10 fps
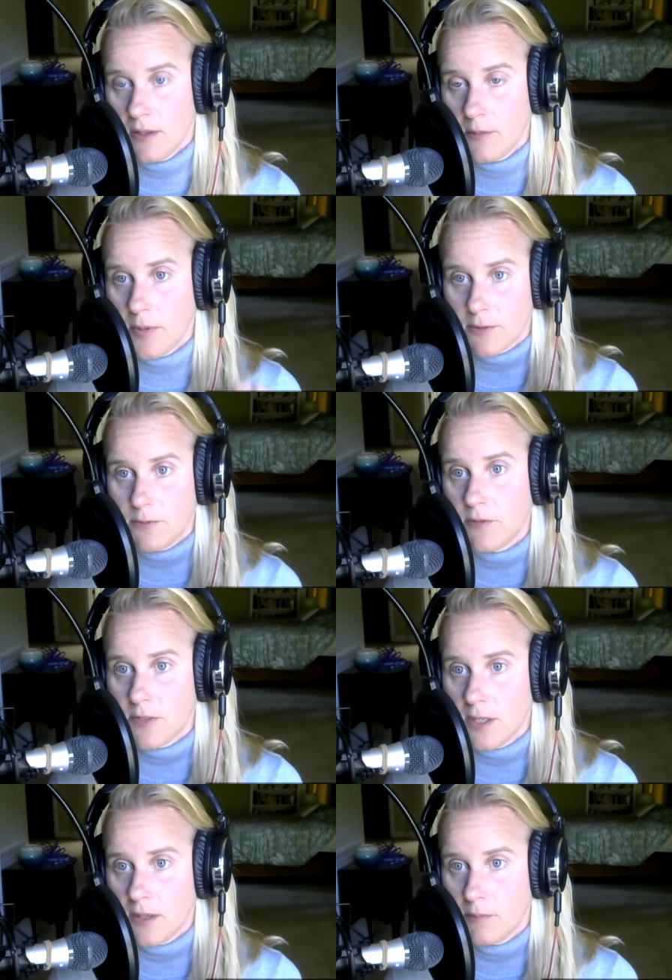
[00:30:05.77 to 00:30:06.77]
but a
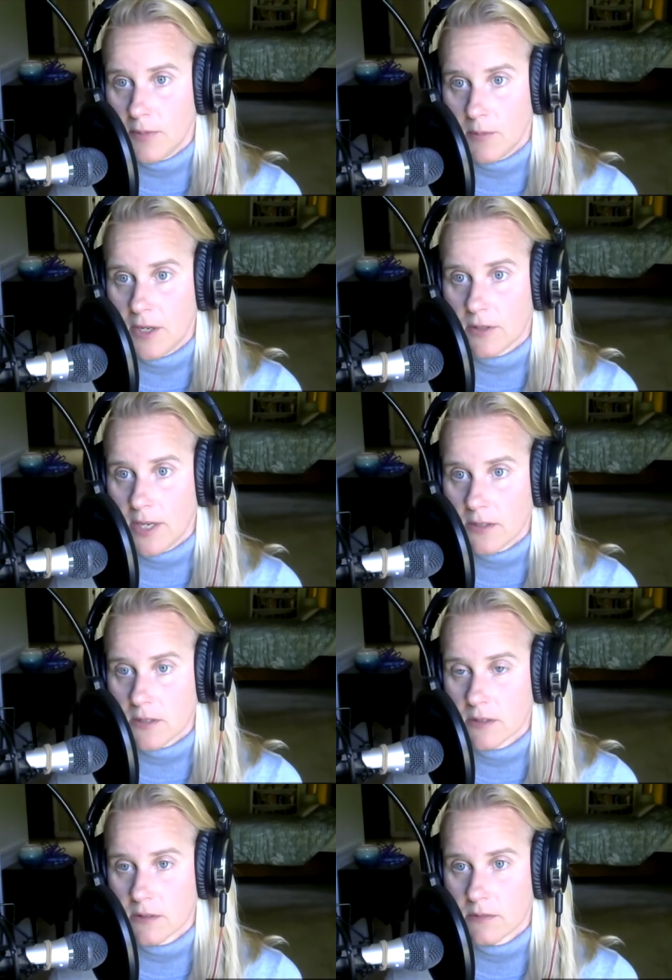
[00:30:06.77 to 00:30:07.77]
fifty millimeter
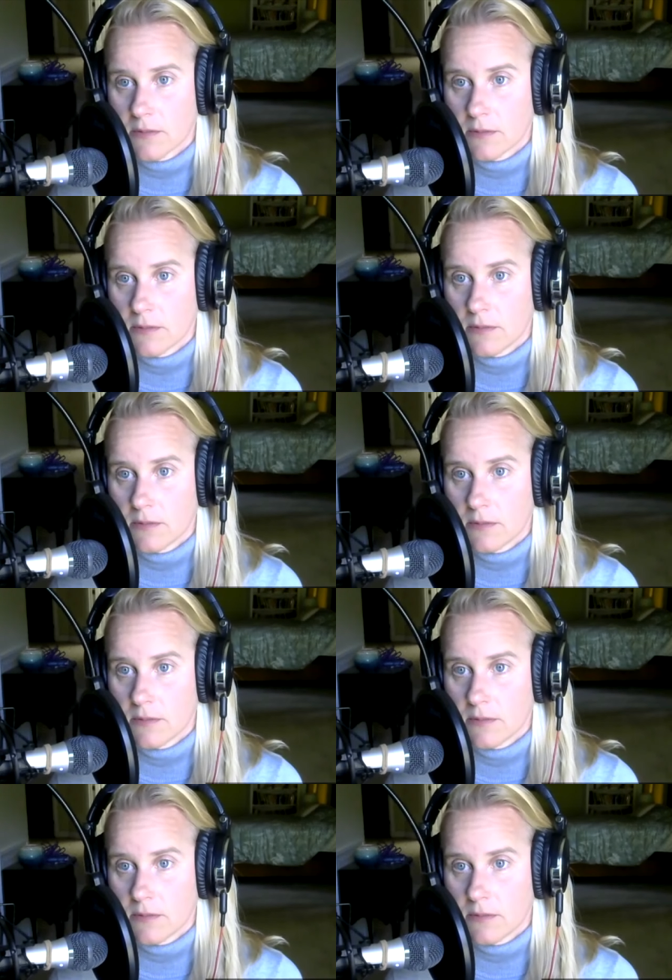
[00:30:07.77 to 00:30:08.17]
lens. That